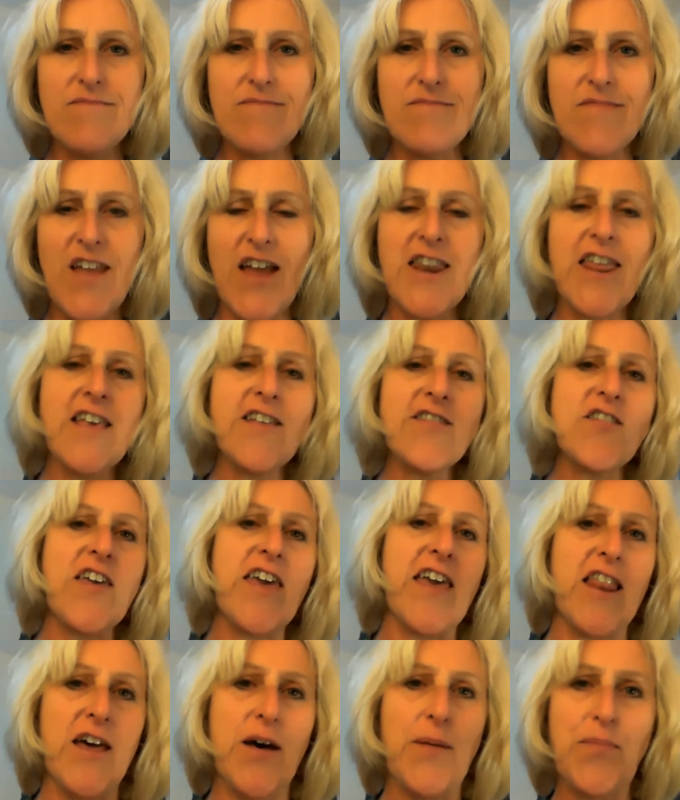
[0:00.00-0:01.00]
And here's the
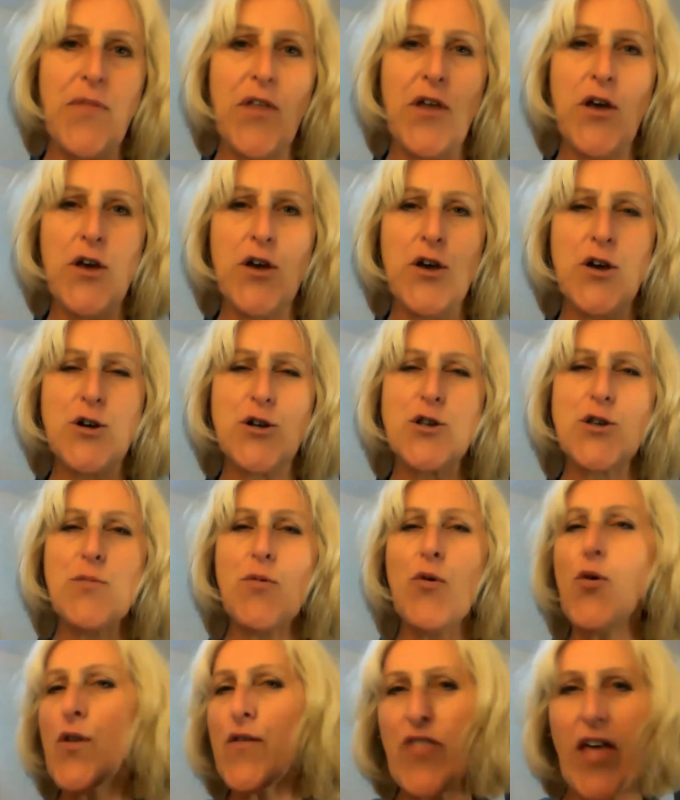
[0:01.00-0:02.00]
killer. Do
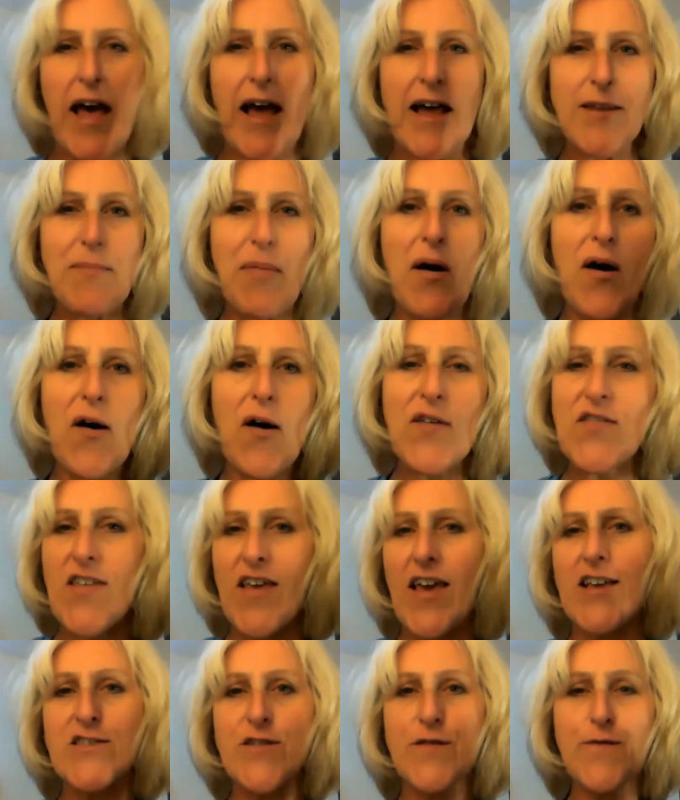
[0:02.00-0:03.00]
all of that past the
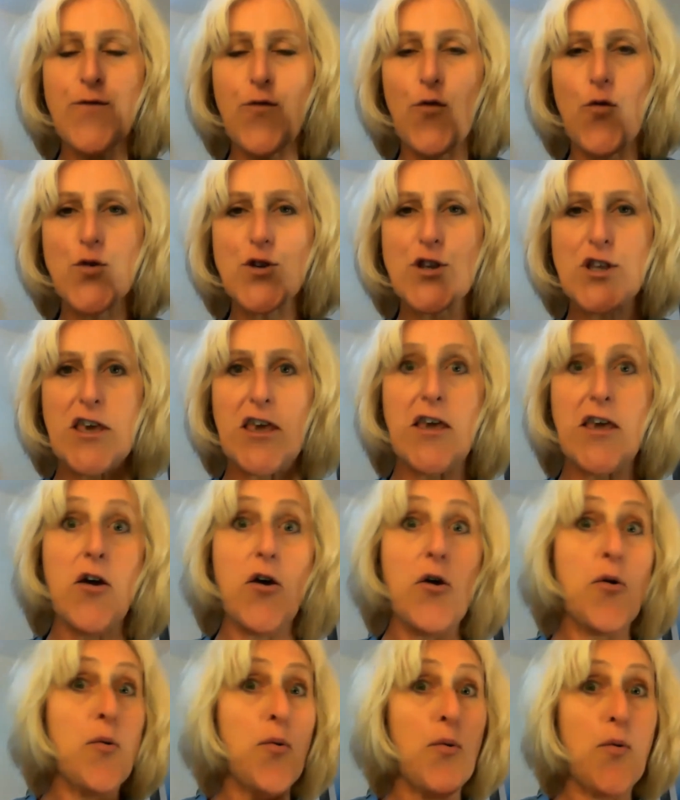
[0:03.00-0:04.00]
age of 40
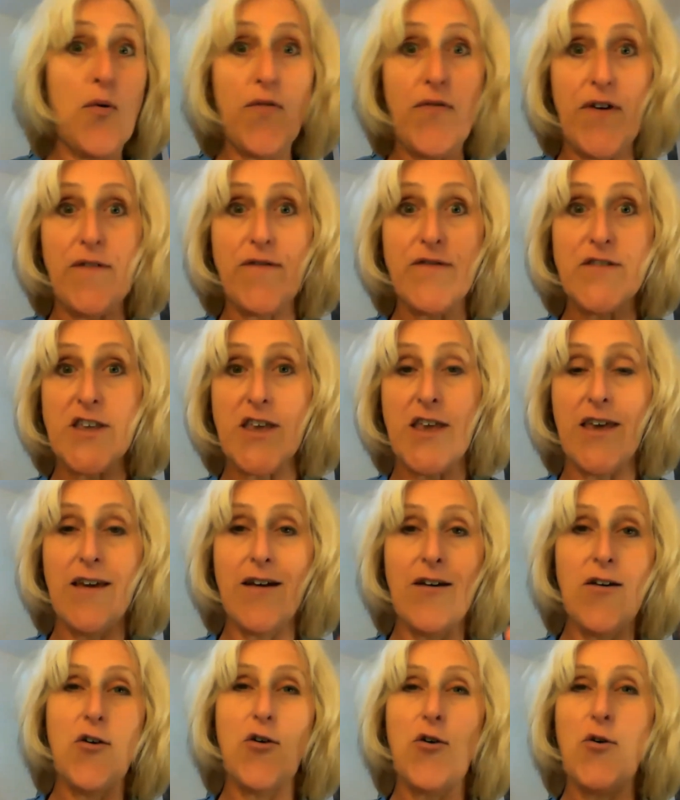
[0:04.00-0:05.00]
or 50
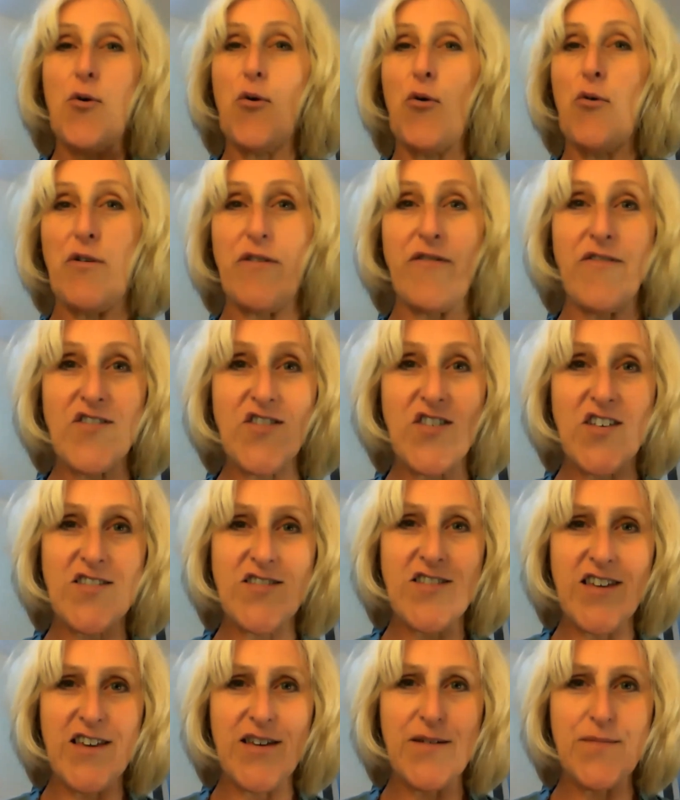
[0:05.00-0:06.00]
or even
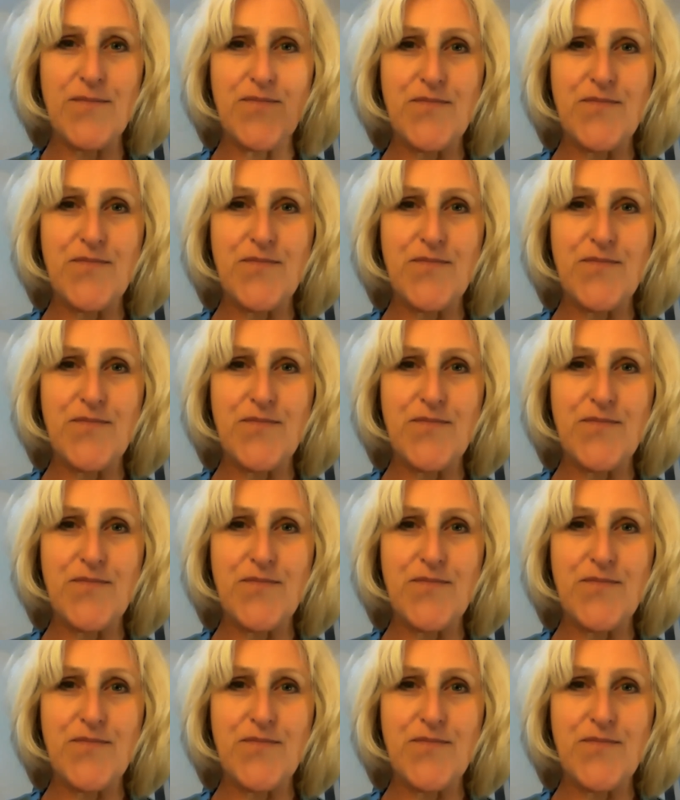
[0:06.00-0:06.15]
60.